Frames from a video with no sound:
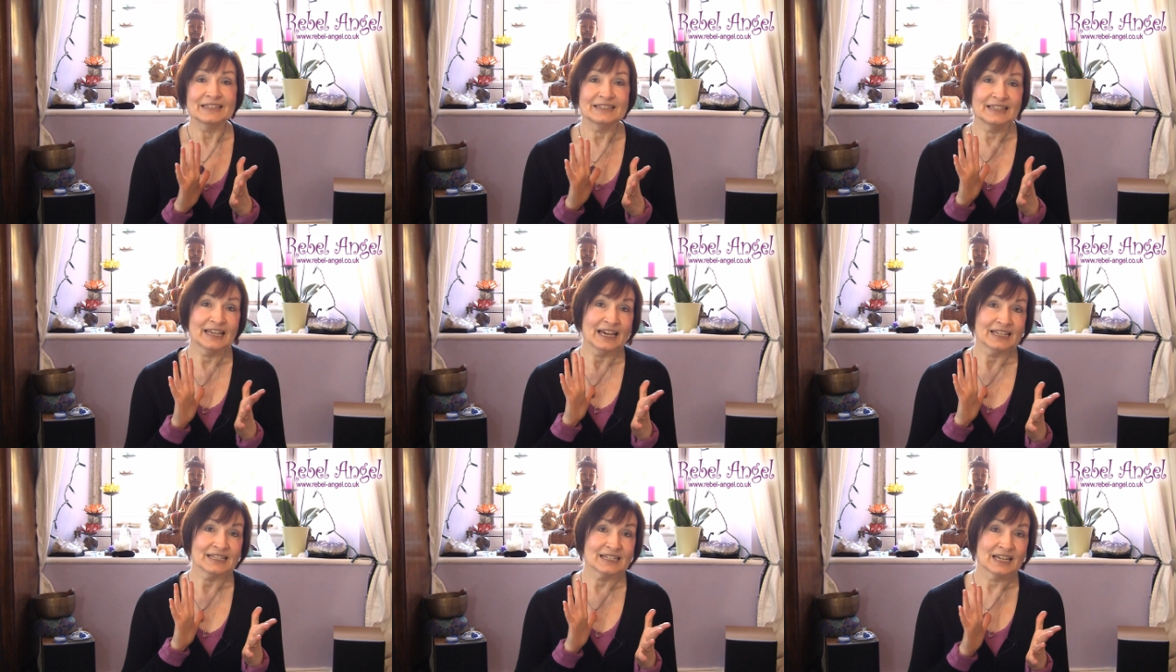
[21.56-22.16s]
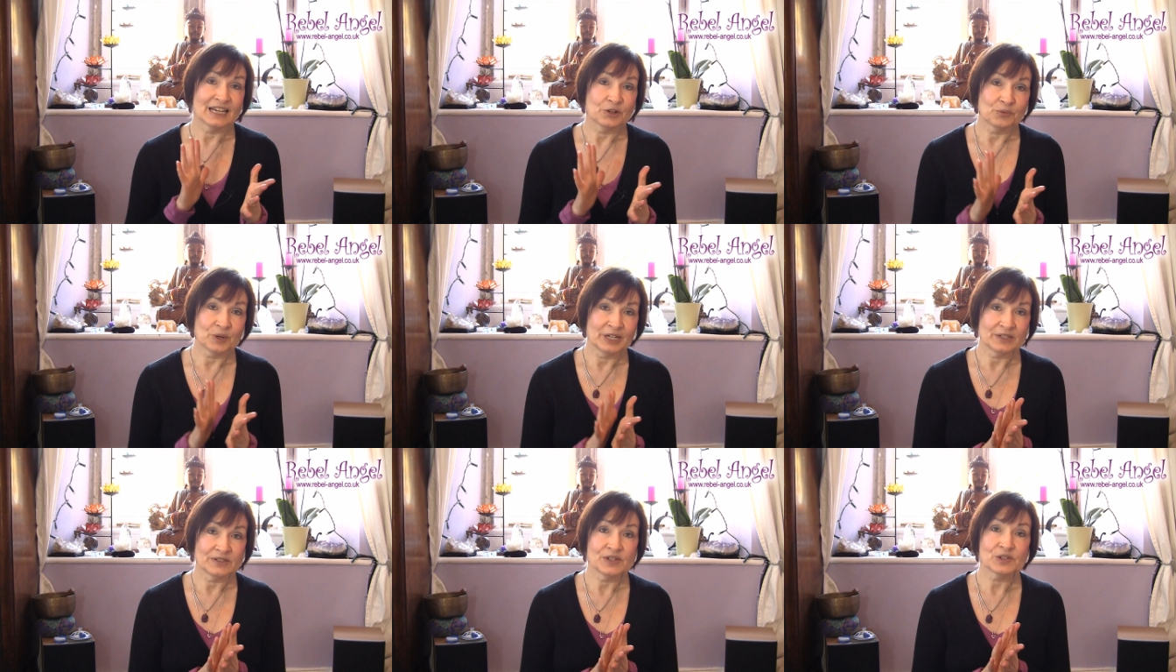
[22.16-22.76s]
that
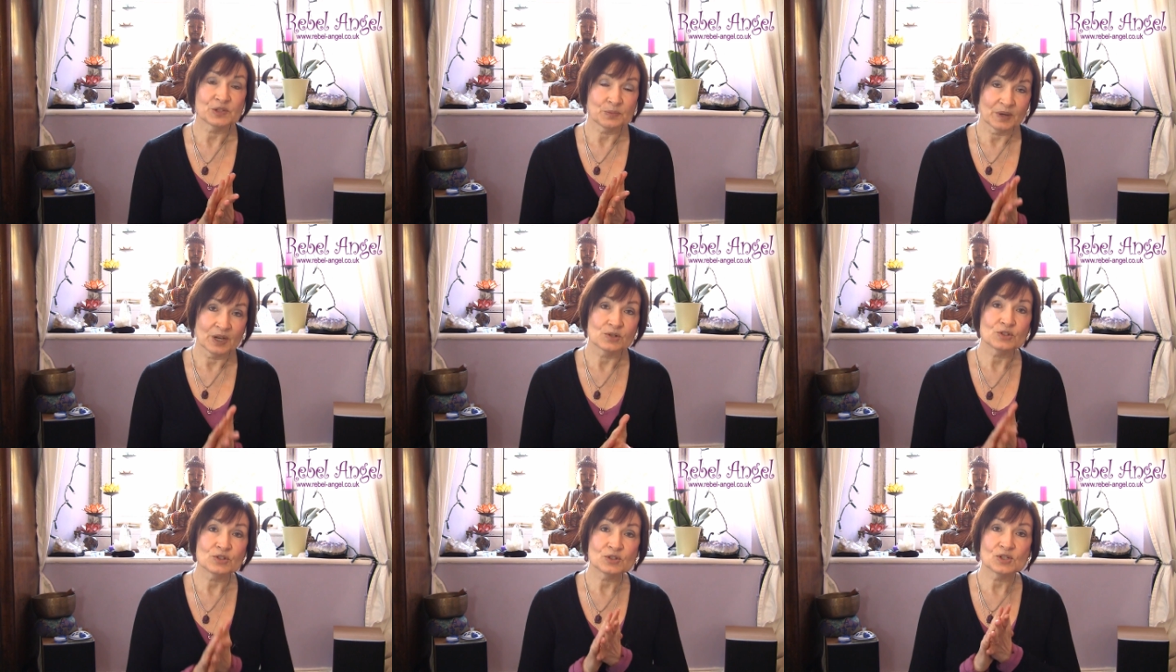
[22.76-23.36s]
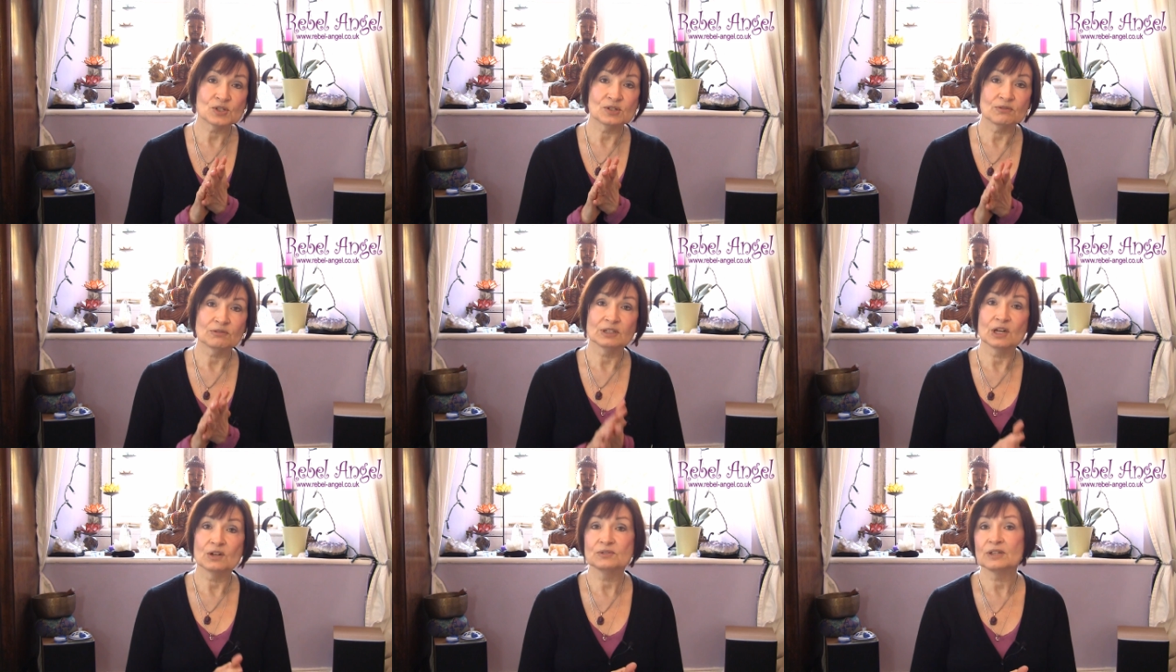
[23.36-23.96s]
when it's exposed to
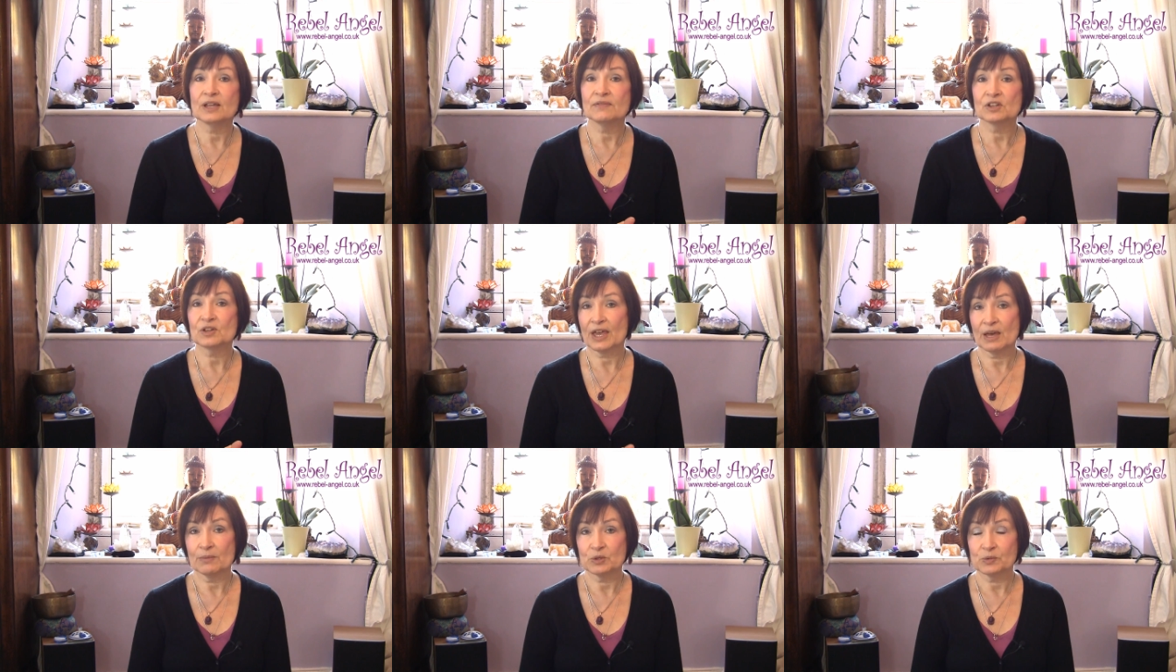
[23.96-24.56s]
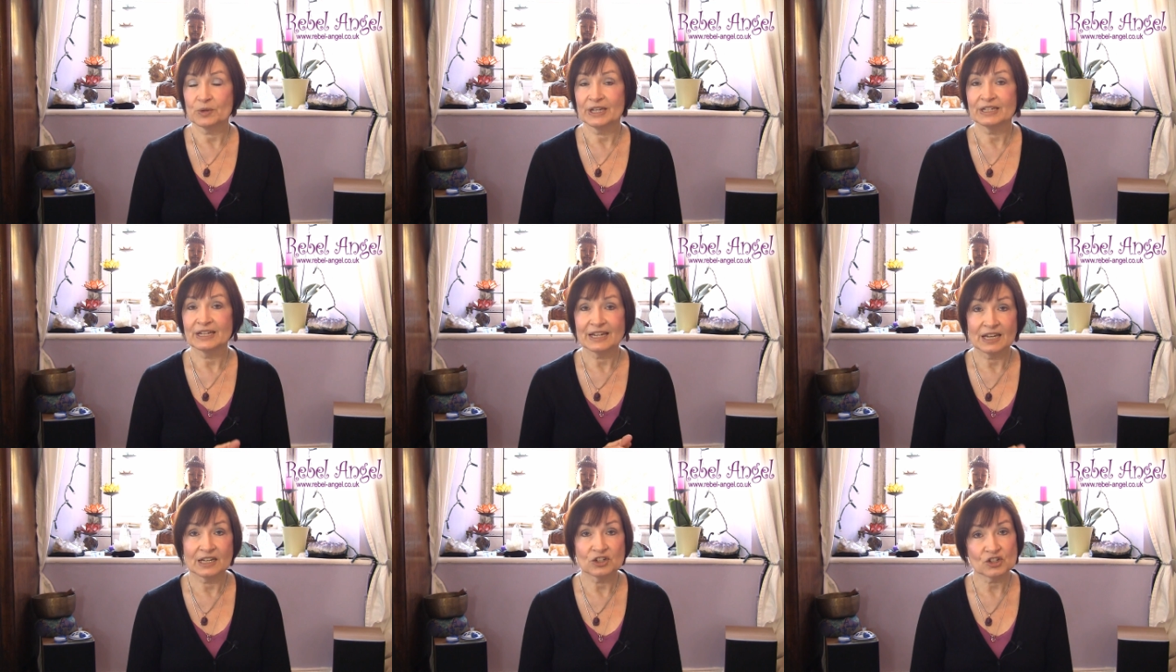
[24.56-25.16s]
low-level gamma
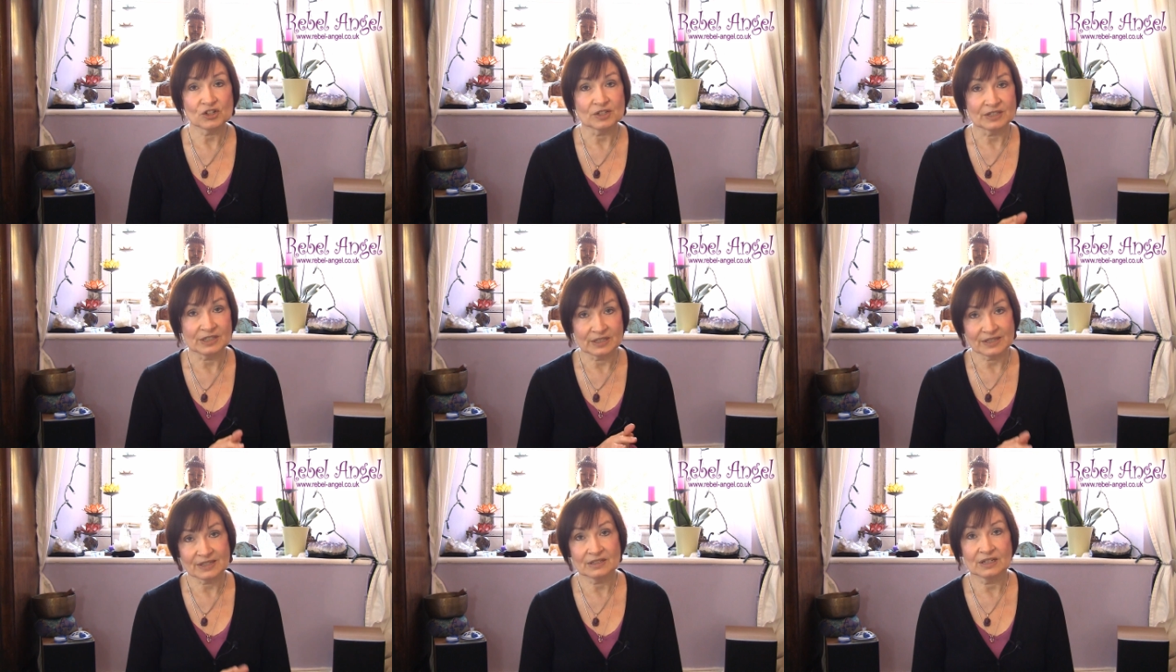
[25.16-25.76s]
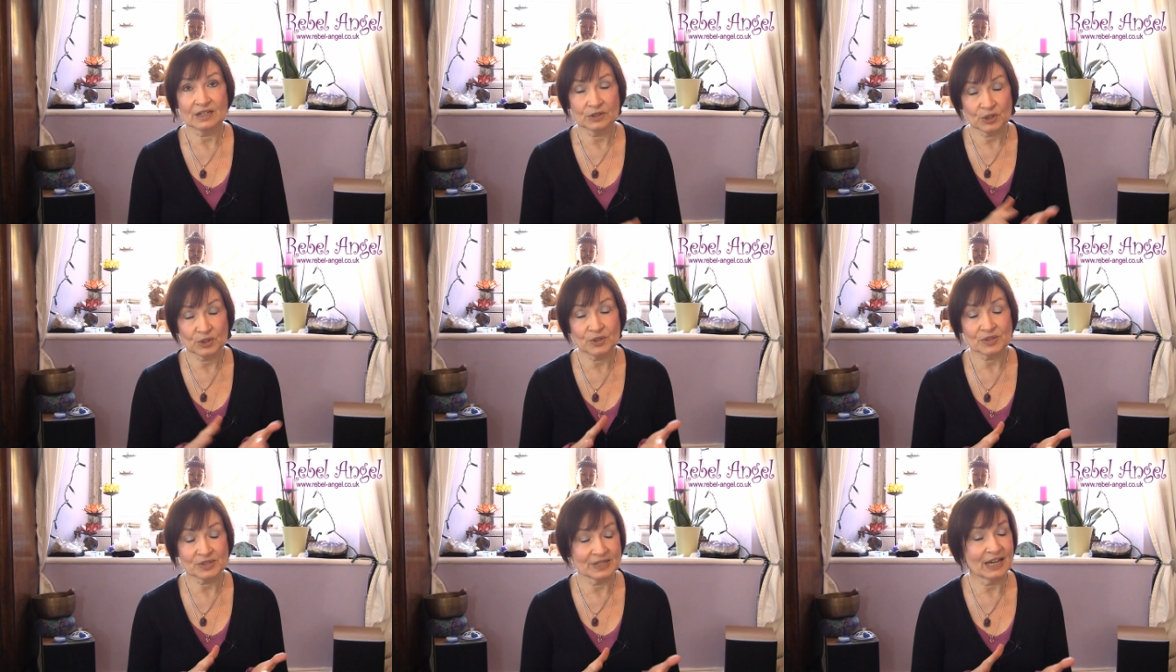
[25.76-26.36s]
radiation that
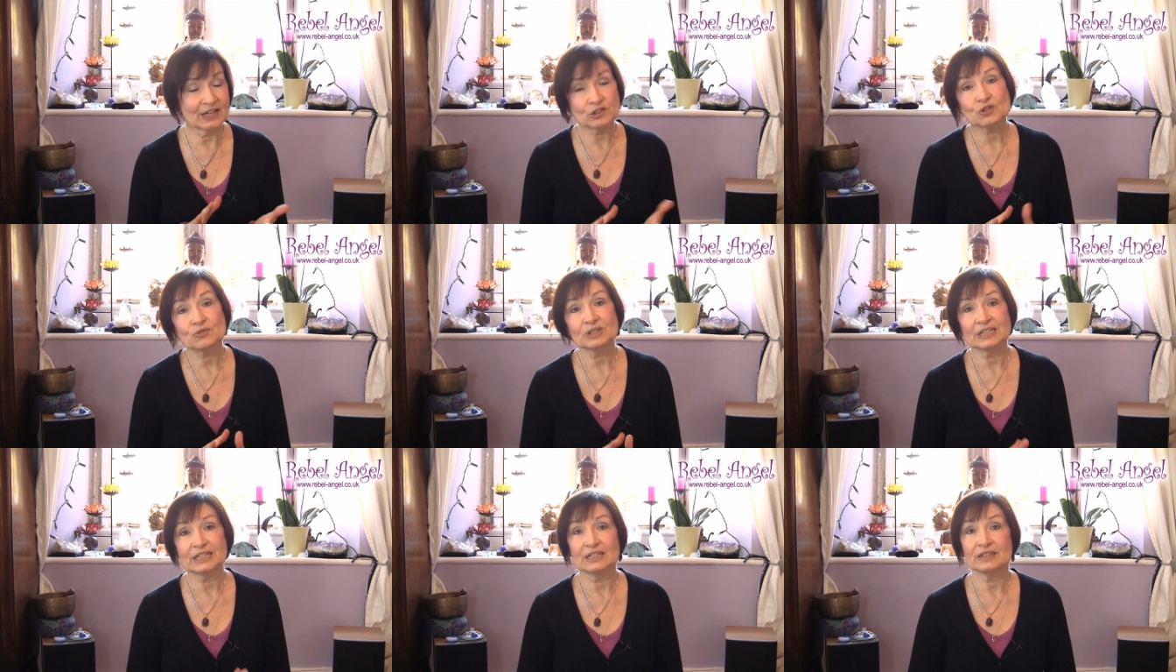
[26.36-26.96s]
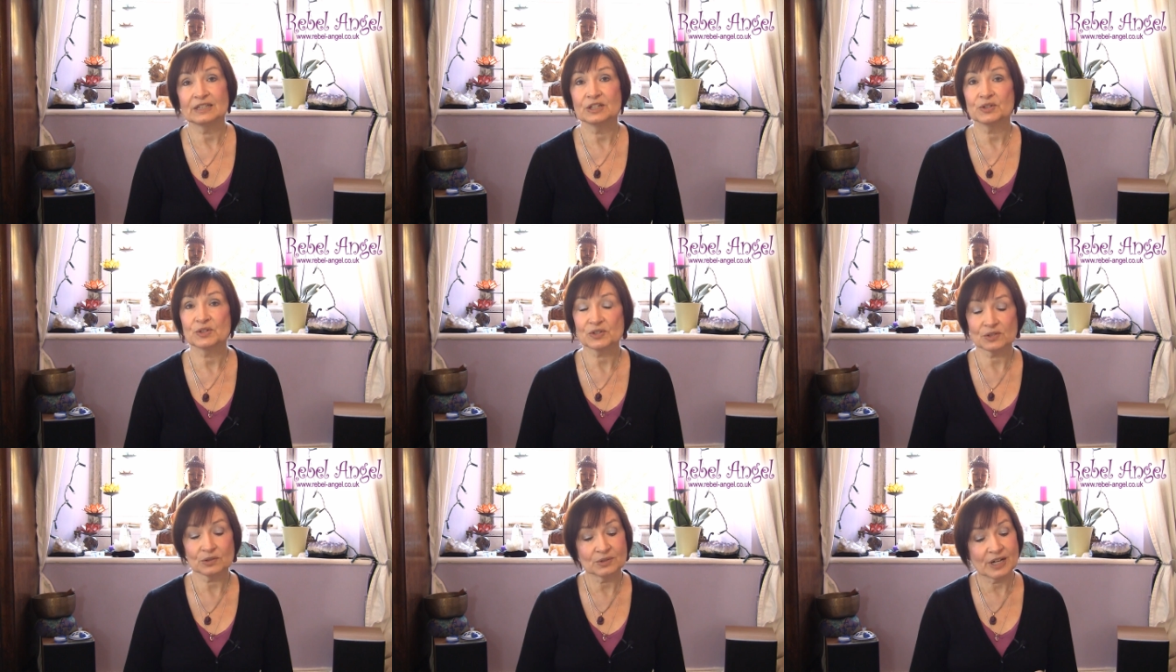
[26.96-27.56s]
occurs naturally in the
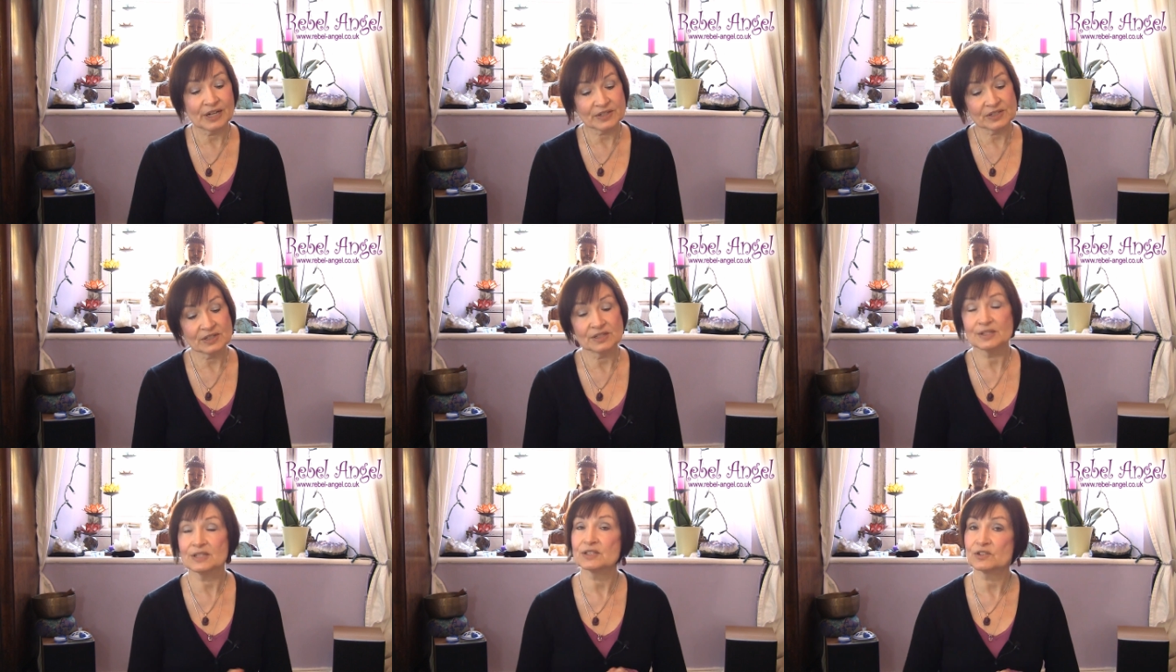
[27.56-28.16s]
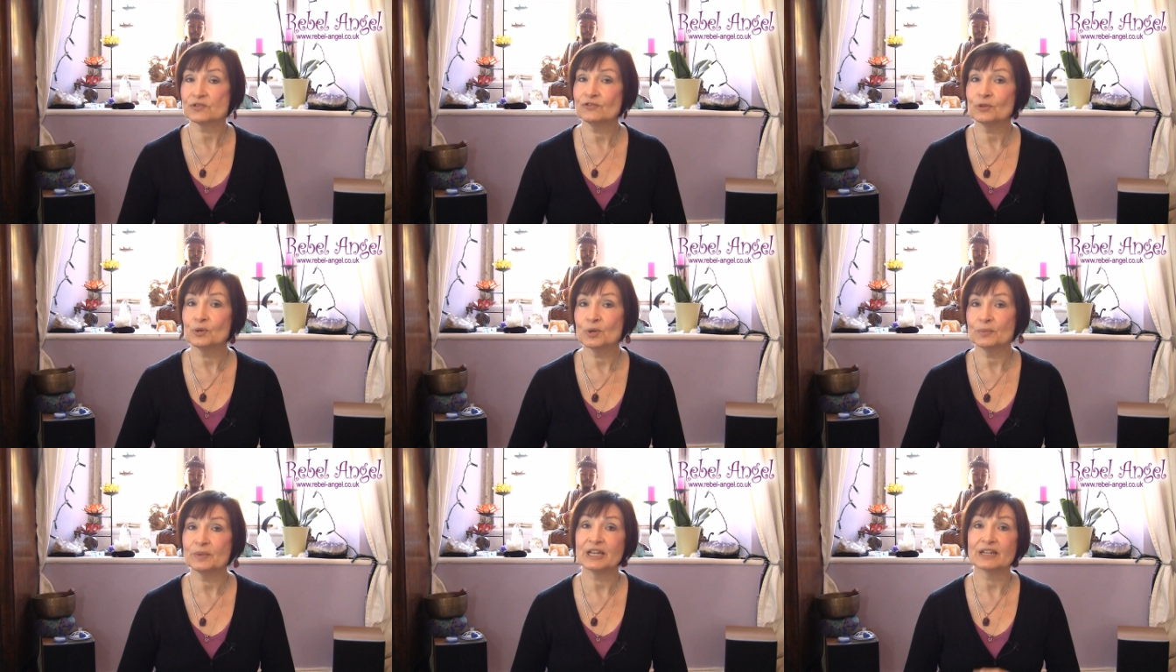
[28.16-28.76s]
Earth's crust as it's
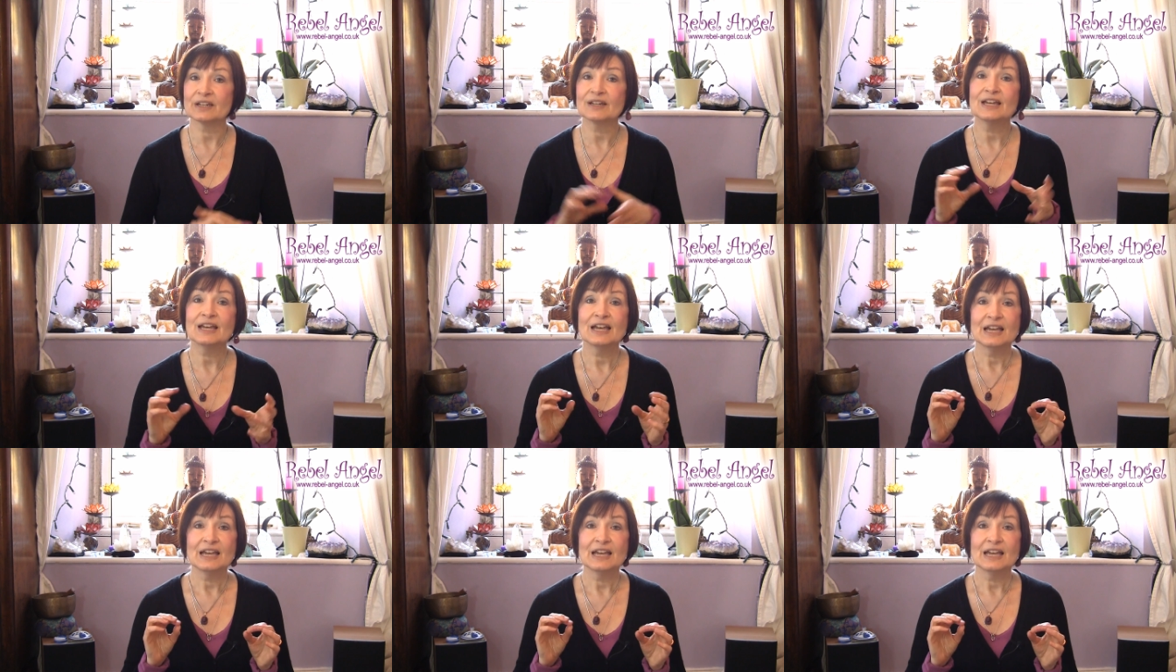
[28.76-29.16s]
forming,